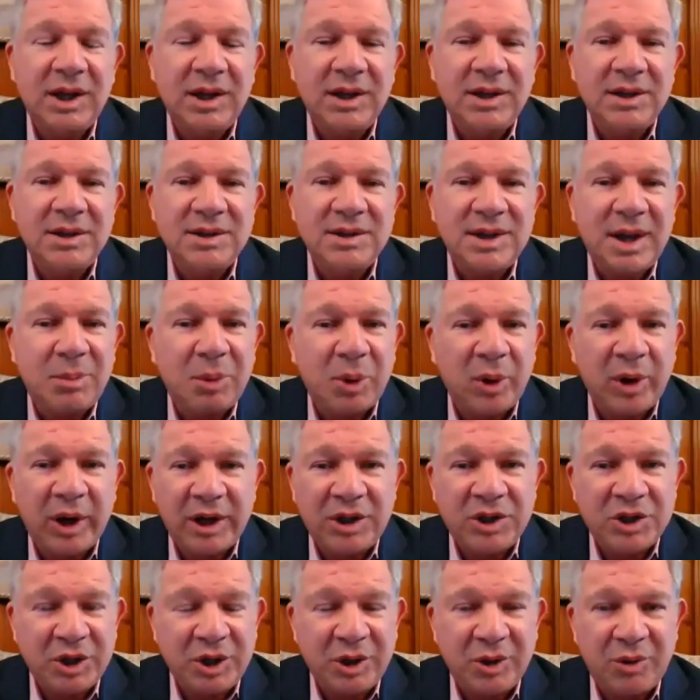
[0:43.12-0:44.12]

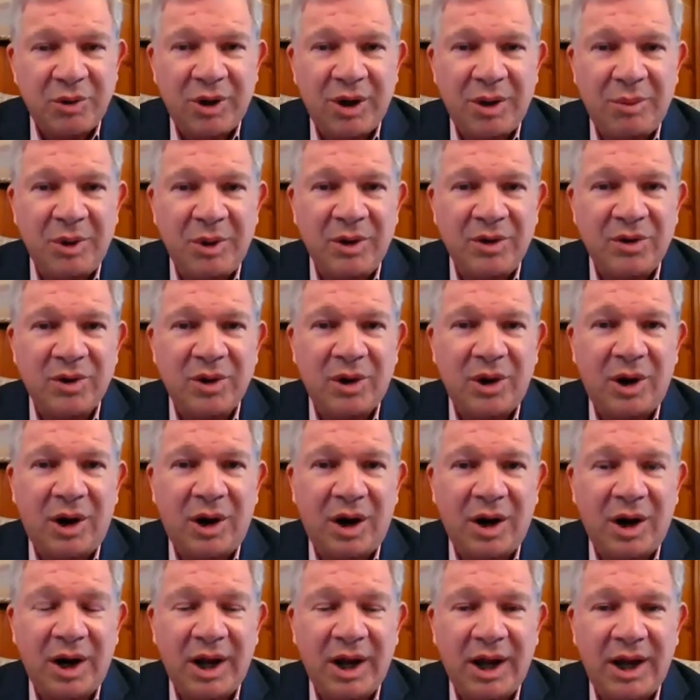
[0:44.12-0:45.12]
Separation agreements
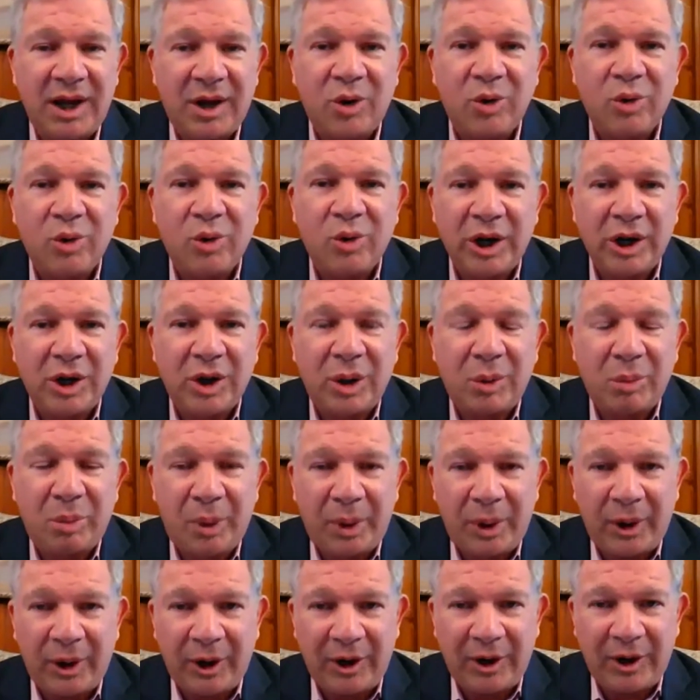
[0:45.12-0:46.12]
are a critical
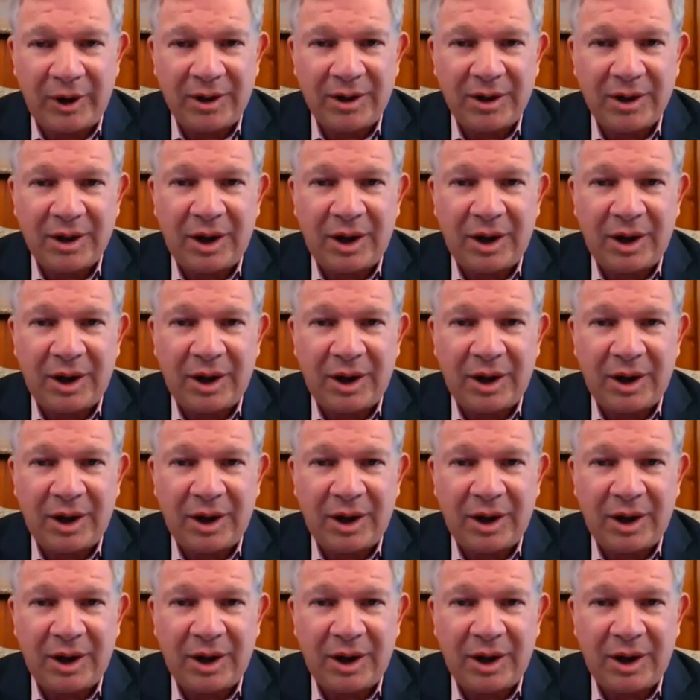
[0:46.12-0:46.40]
part